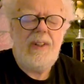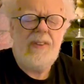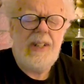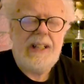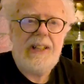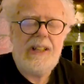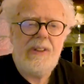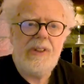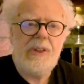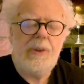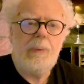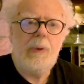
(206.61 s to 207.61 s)
like the
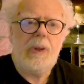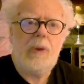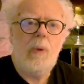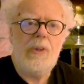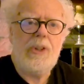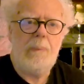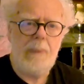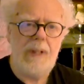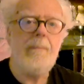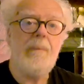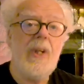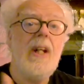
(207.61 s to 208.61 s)
use of the word quantum, but